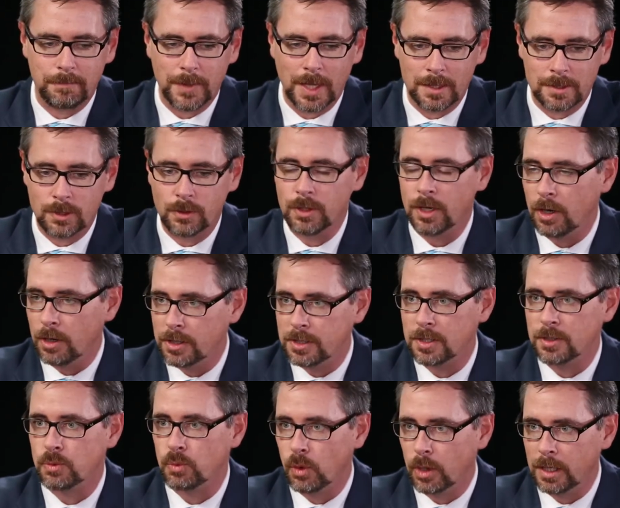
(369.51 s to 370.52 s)
And so the
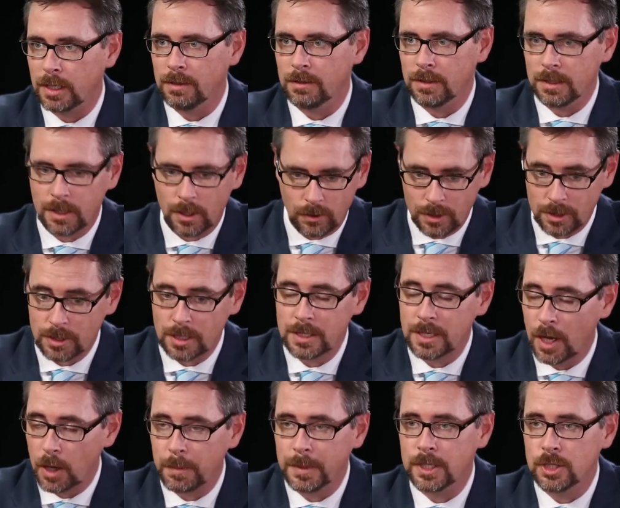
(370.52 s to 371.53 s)
artist is working, you know, to
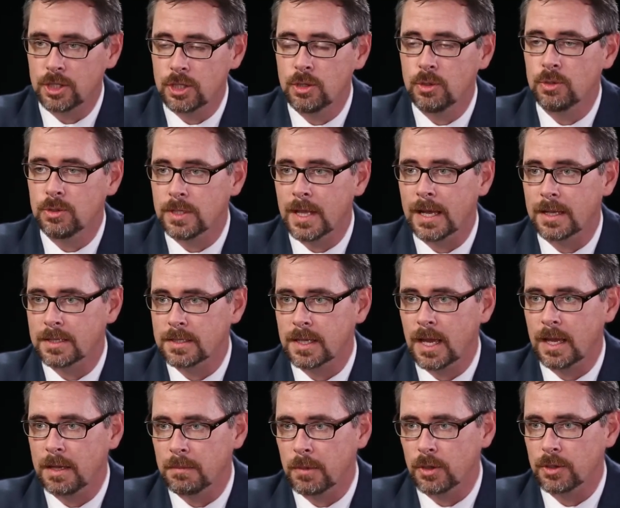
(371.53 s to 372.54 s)
help and choose that
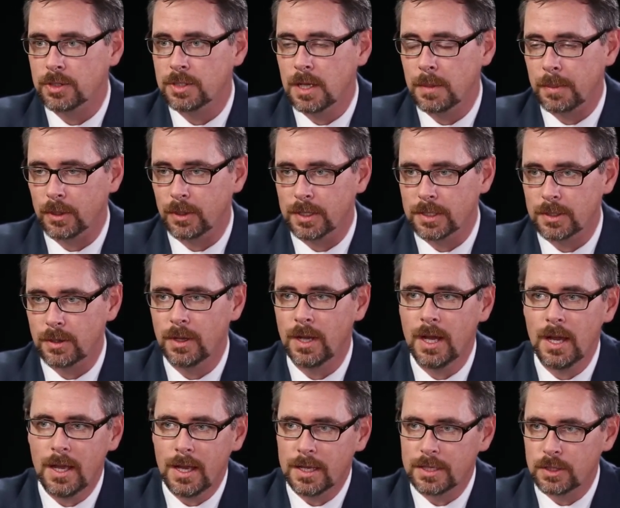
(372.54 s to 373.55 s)
site most typically. So
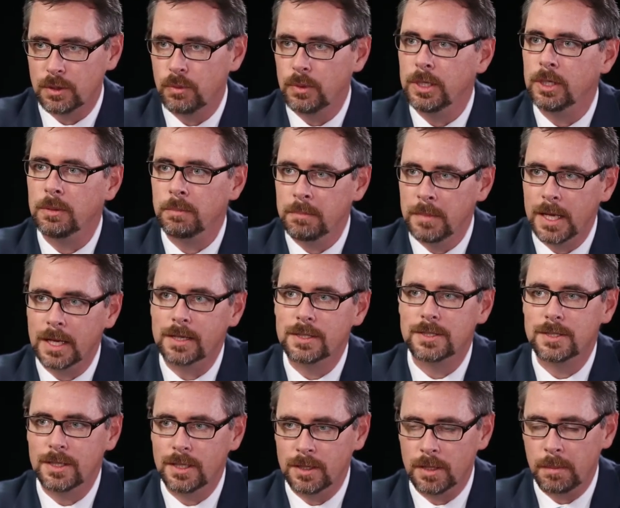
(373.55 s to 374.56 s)
it's a real
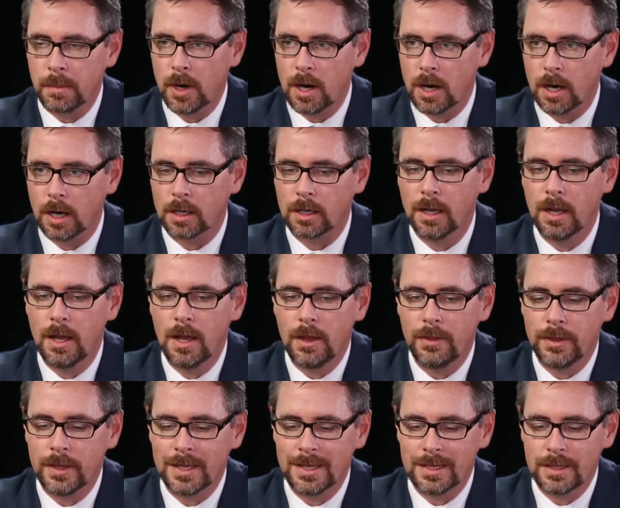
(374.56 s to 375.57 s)
mix in the park.
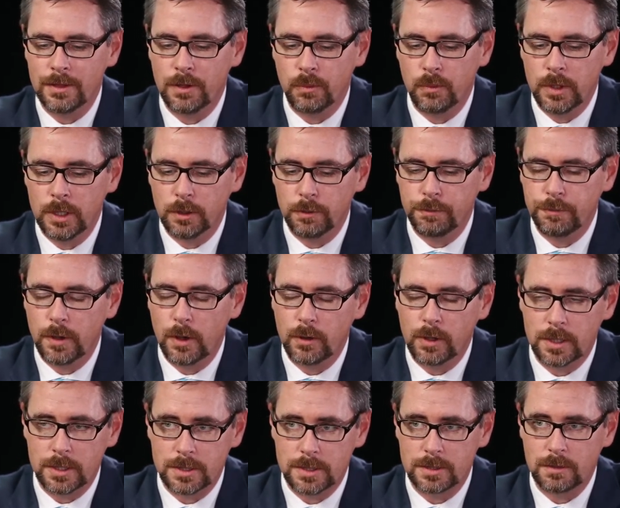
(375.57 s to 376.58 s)
The real
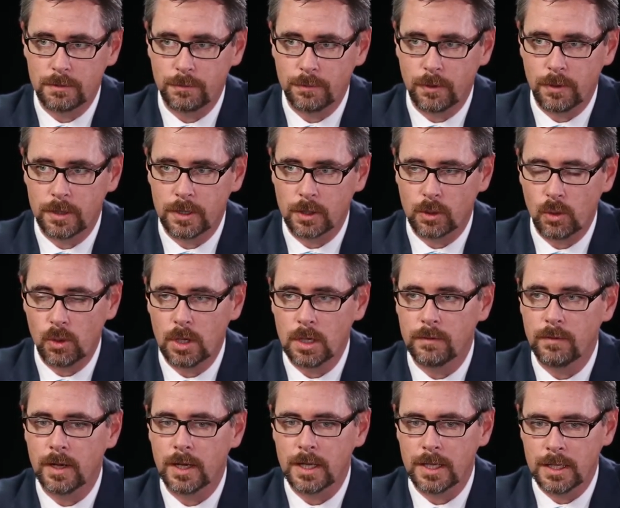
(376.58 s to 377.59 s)
focus for
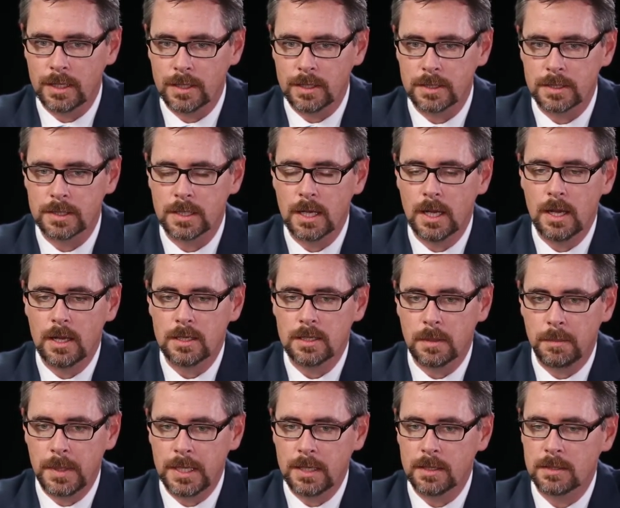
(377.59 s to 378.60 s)
deCordova is
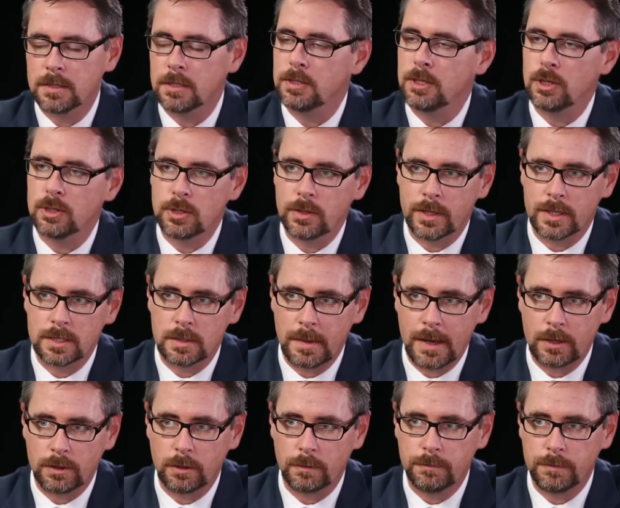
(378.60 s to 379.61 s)
to be an institution that's
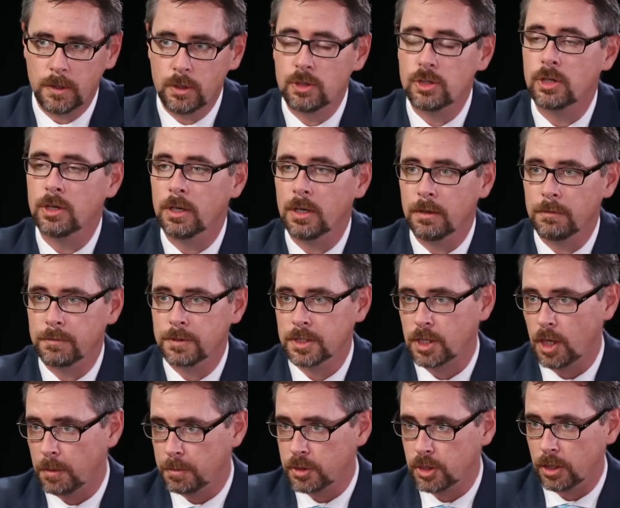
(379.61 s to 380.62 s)
about the future of
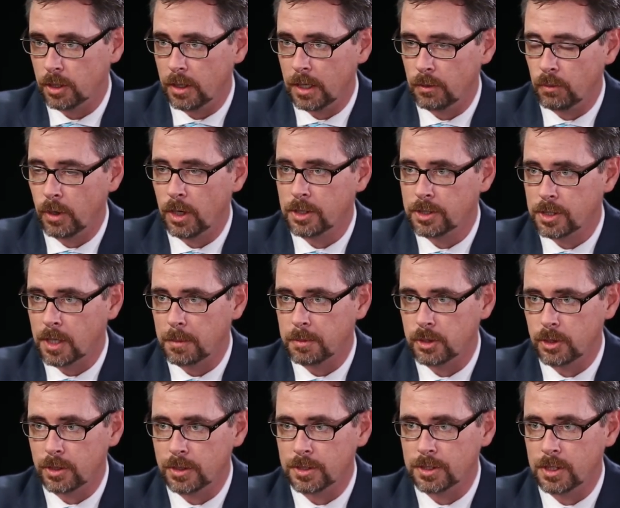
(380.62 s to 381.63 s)
sculpture and where
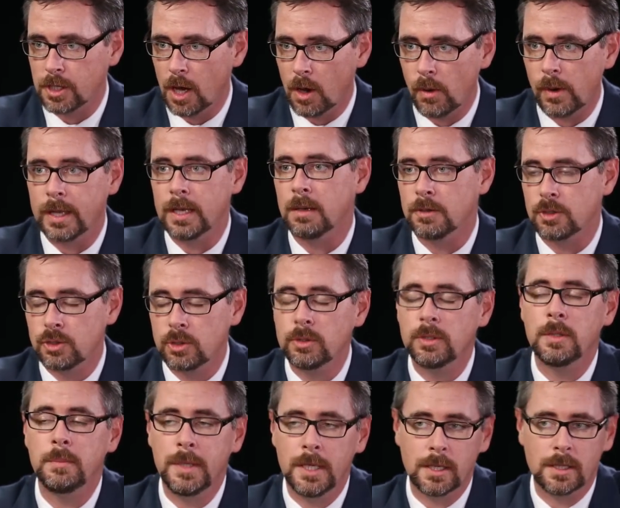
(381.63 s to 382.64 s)
sculpture is going and
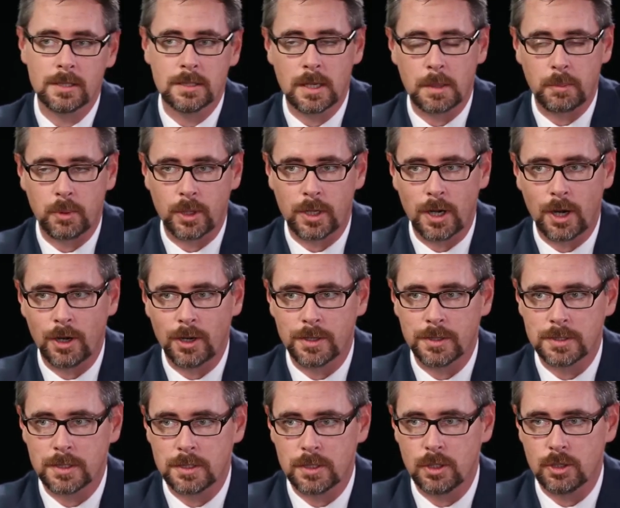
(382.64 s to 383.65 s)
truly be a contemporary art
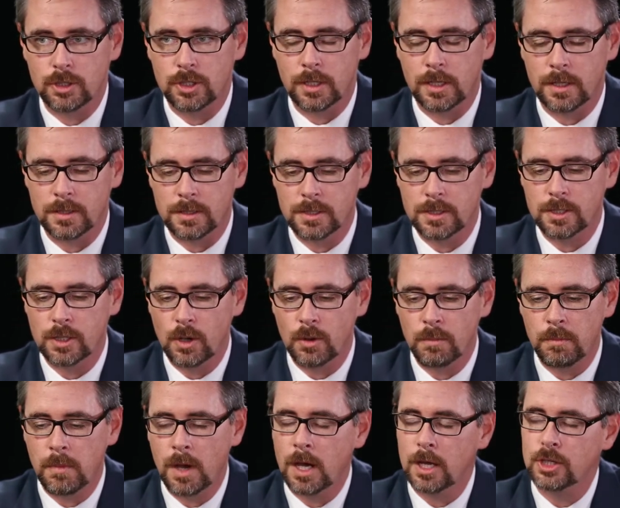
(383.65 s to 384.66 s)
institution. And so
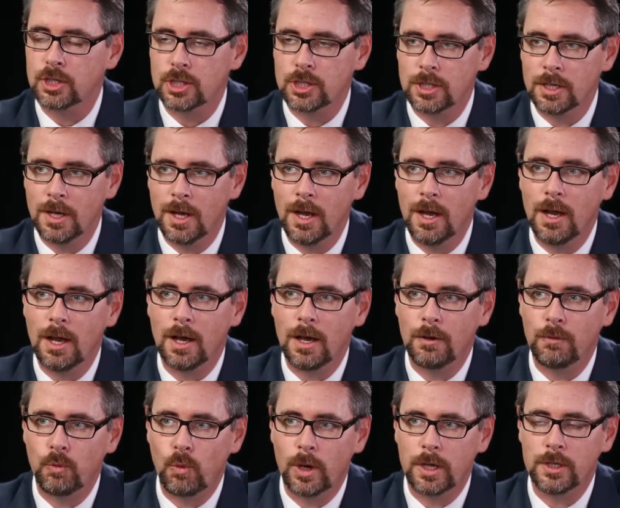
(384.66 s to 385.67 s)
much
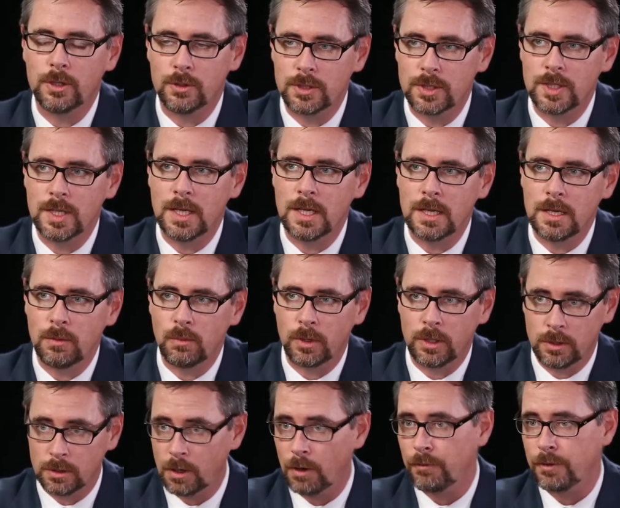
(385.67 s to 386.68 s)
of what you see when
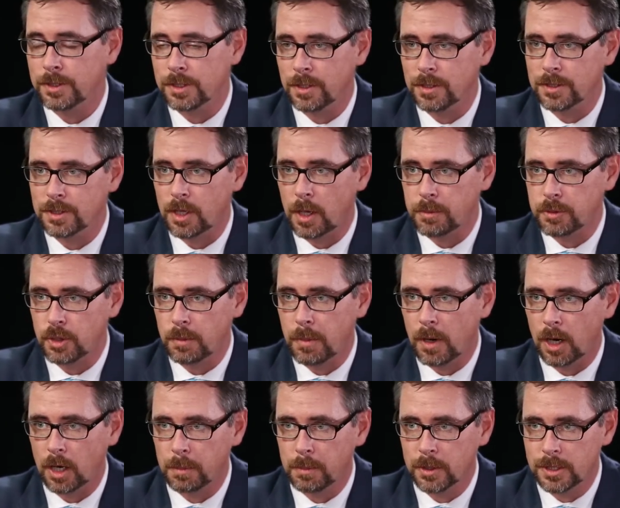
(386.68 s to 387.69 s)
you go visit a sculpture
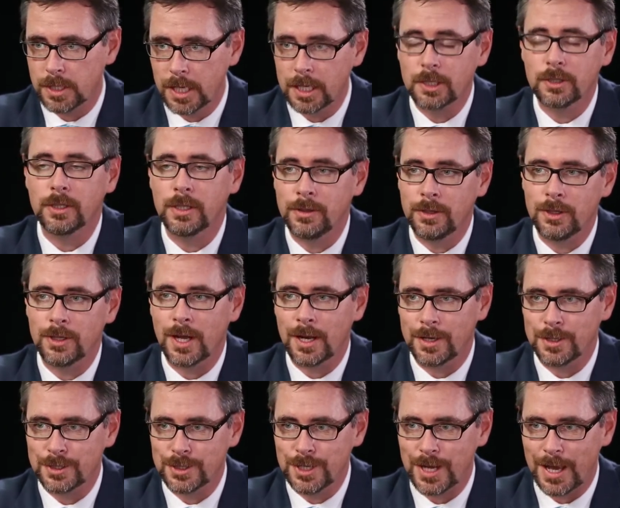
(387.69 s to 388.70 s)
park, particularly in the
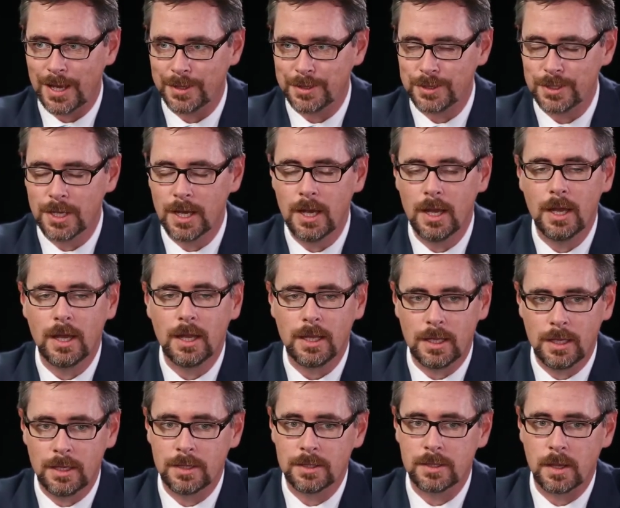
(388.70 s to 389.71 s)
United States,
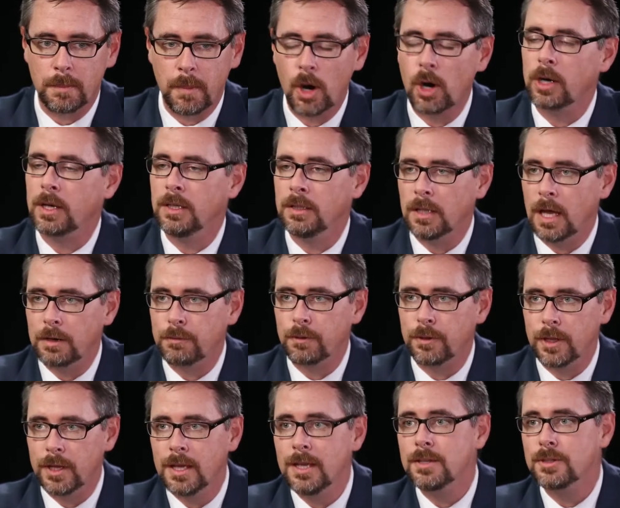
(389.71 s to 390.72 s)
is a parking lot
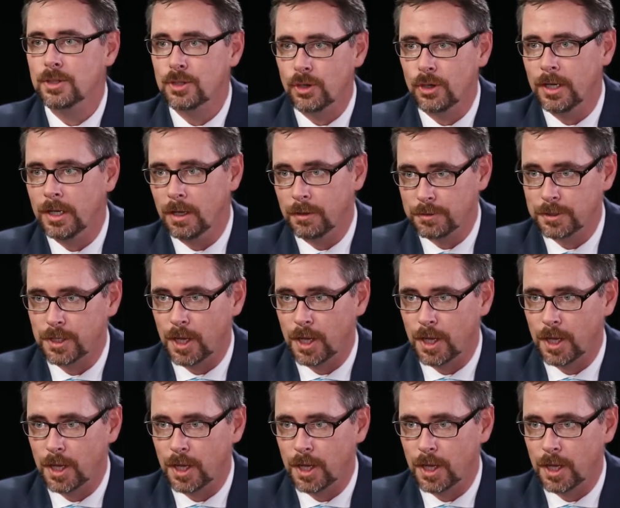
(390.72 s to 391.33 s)
for the history of